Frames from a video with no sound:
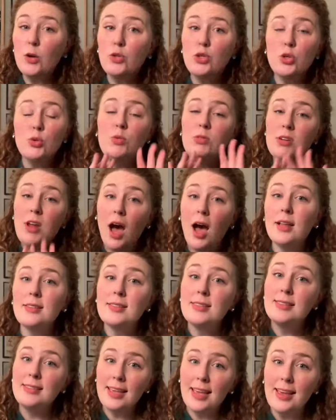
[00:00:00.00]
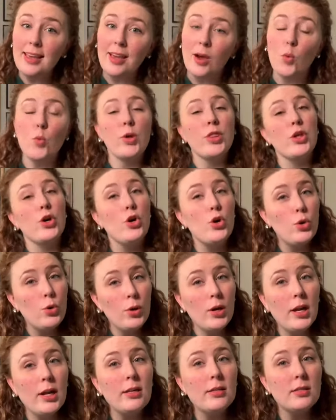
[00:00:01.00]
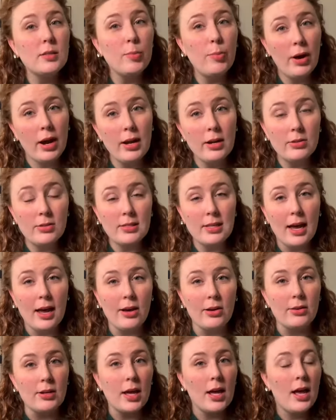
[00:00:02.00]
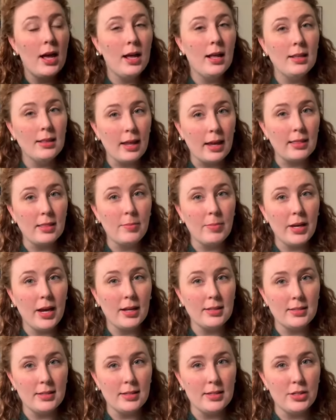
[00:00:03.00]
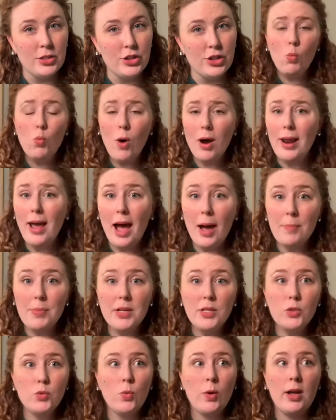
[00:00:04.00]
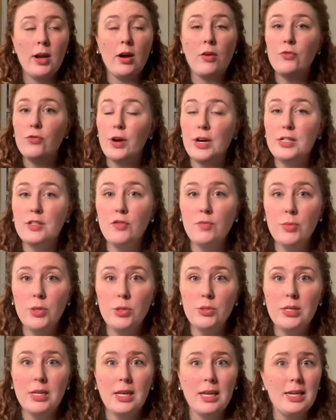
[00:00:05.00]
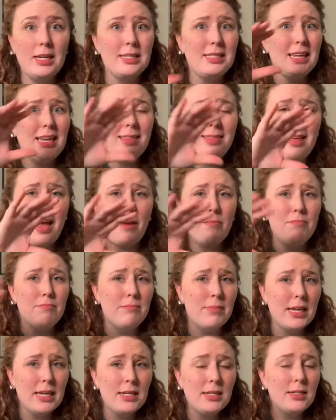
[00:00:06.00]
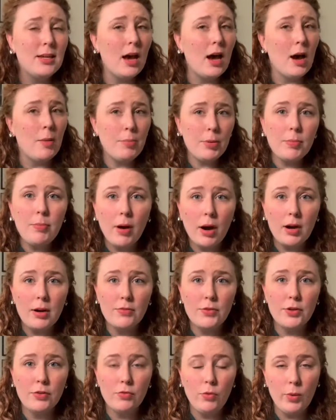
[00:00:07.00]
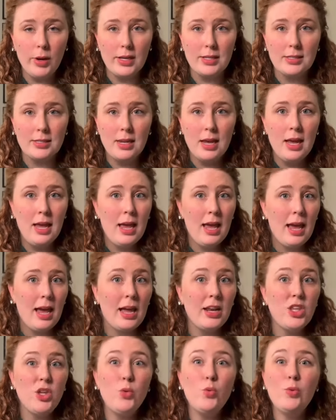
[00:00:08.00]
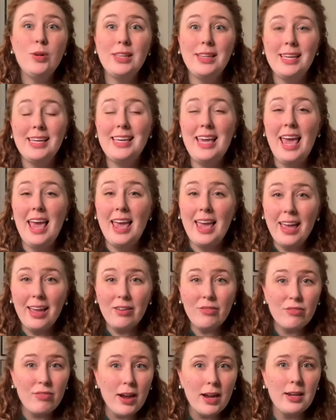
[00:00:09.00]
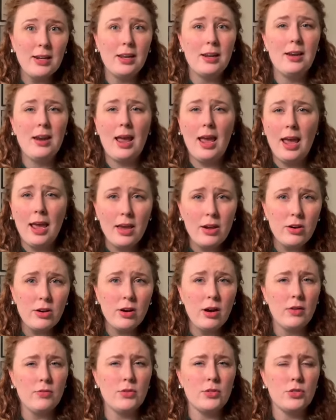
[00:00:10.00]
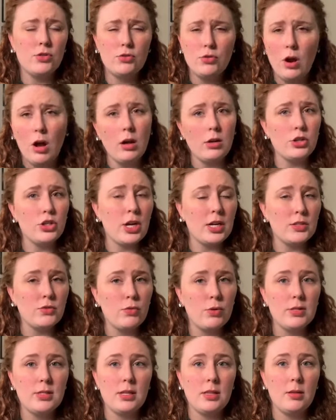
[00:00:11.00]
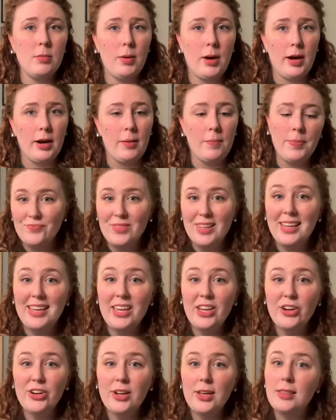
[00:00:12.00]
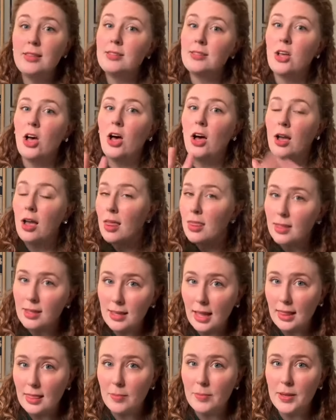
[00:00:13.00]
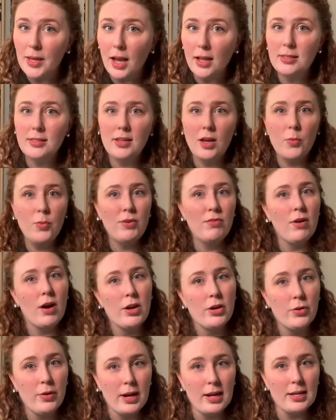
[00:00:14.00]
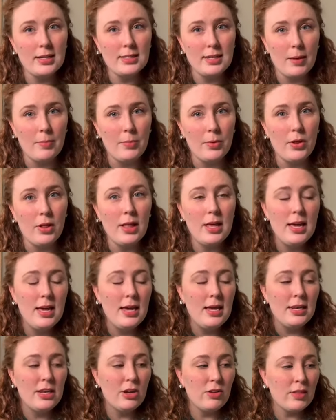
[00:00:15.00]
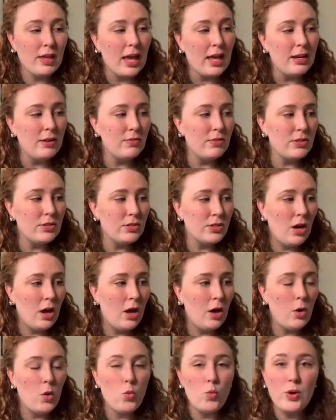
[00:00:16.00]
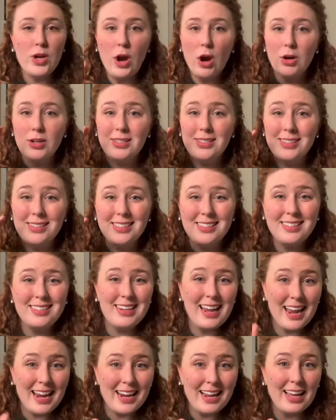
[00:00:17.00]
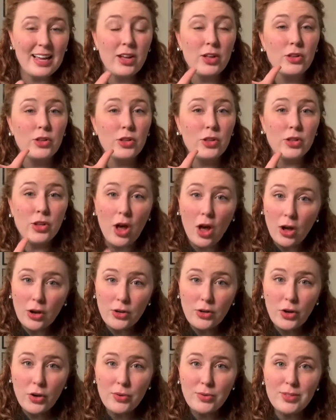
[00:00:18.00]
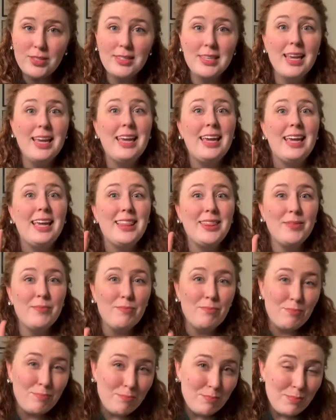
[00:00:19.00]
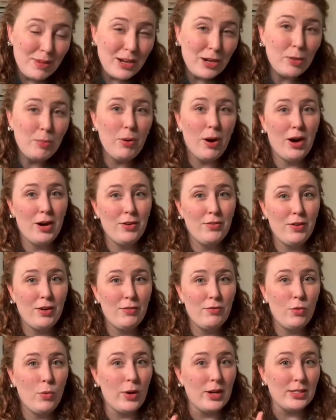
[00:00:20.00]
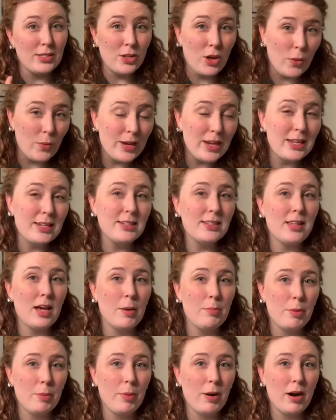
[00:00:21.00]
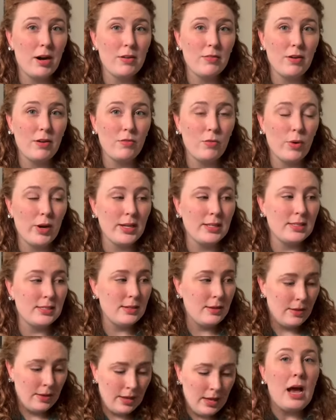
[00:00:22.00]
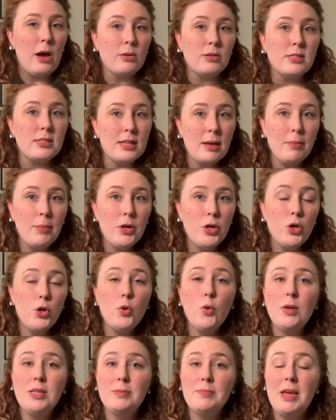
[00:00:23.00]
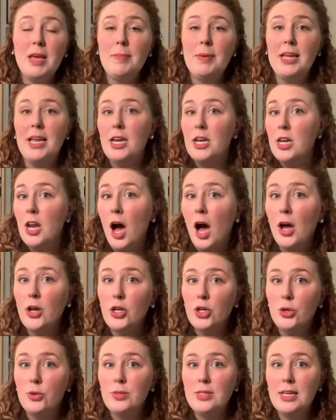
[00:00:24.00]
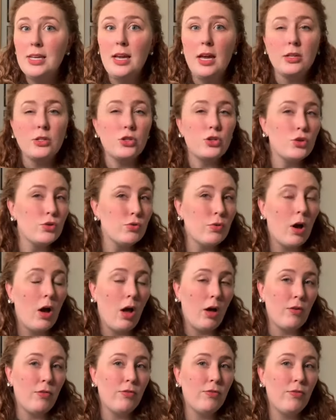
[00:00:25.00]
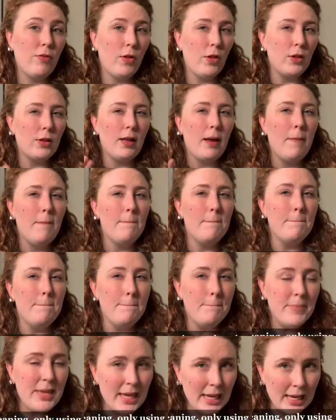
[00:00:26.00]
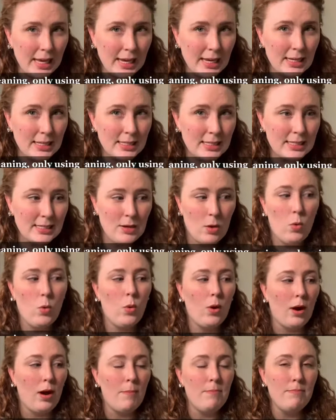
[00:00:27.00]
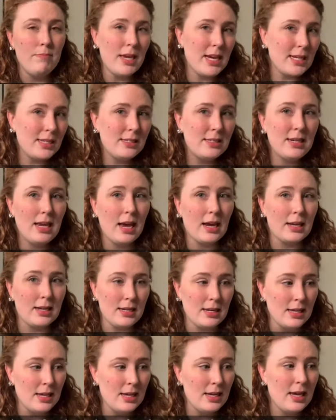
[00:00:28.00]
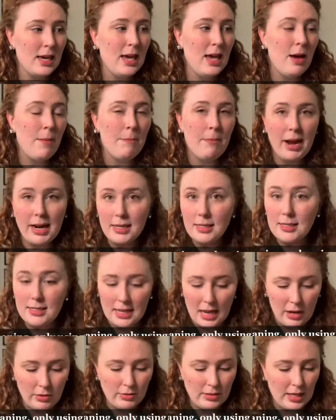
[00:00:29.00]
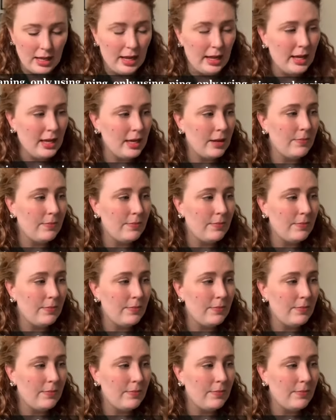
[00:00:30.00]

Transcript: to not sing with a hooty soprano sound like the piazza edition. What happens when a phrase of music is in that mid to upper part of your voice and you really can't find an anchor of a strong chest voice in the bottom? Here in the song The Light in the Piazza, we've got a great example. Near the end of the song, we are sustaining long notes in the middle part of our voice, going into the upper part of our voice. Now, someone who is maybe not using a strong full mix or a mix technique might sound like.